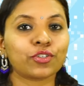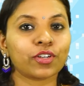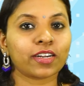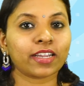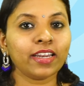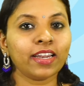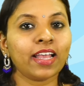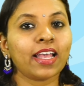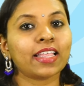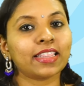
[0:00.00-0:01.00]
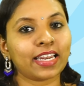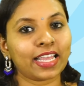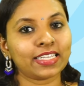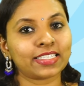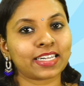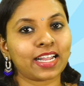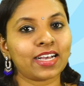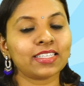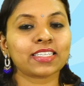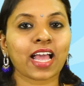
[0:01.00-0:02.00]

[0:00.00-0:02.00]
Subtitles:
children, in the next class,